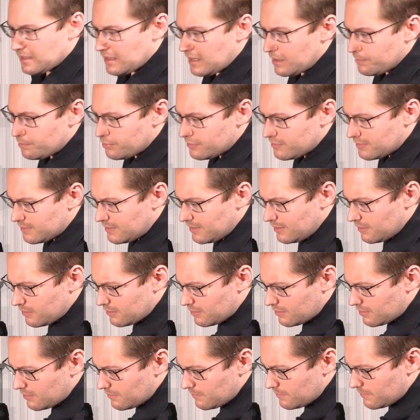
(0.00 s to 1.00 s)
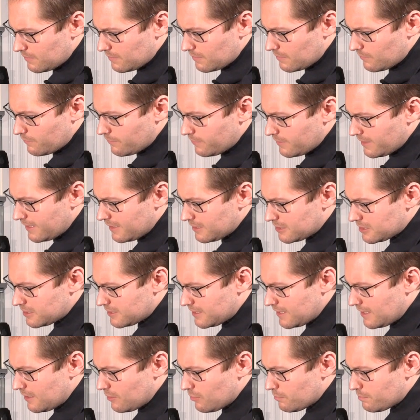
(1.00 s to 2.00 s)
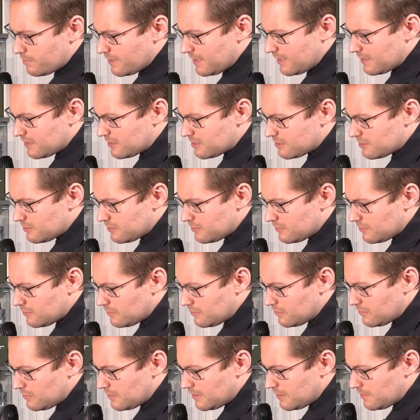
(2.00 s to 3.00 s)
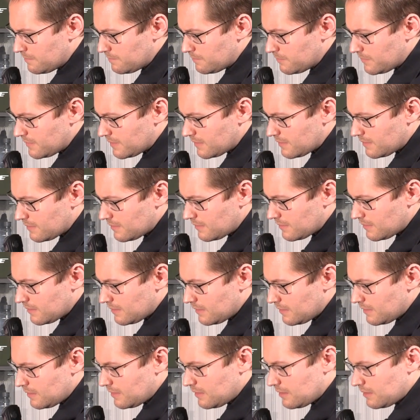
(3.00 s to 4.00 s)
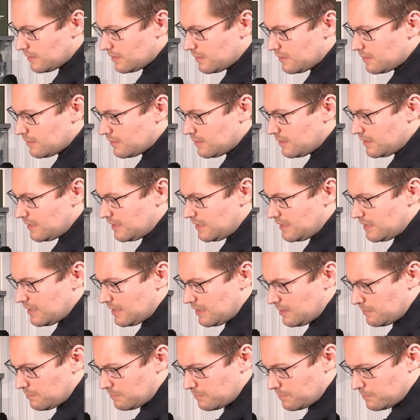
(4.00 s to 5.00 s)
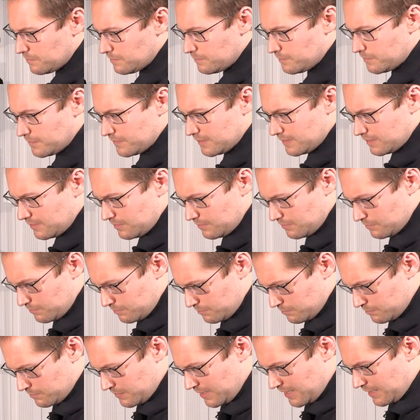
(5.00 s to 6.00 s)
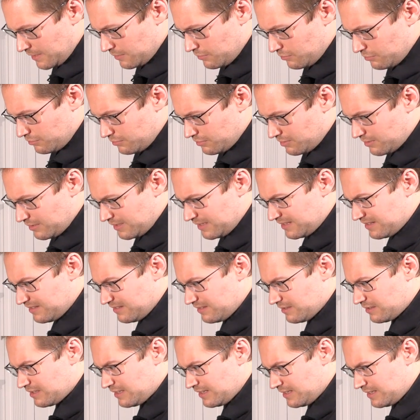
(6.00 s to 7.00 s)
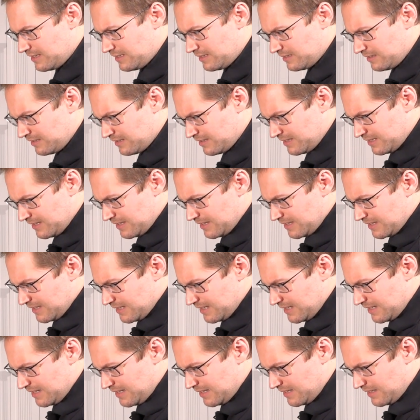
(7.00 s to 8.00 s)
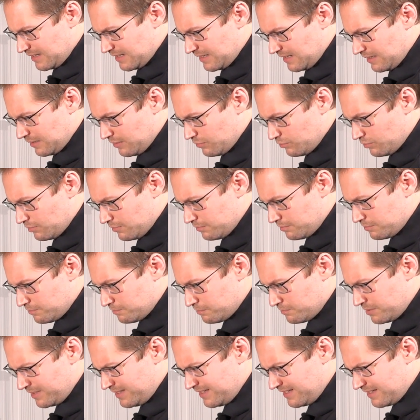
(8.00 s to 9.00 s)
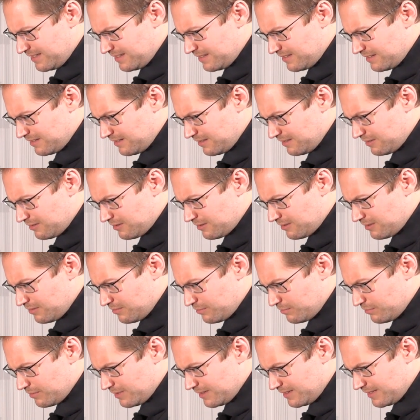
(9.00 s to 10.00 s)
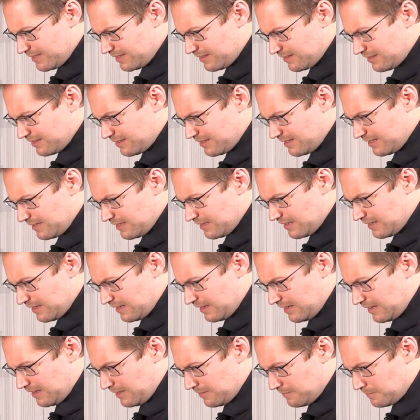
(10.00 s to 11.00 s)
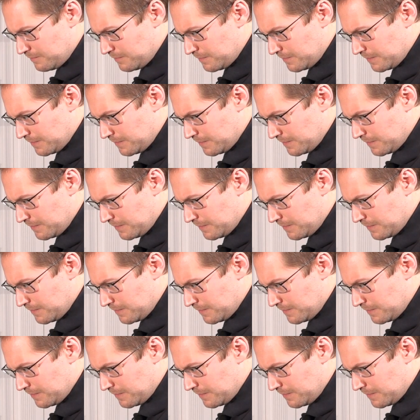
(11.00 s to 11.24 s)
I put this flash now back to the manual setting, and I will begin somewhere. Let's see here.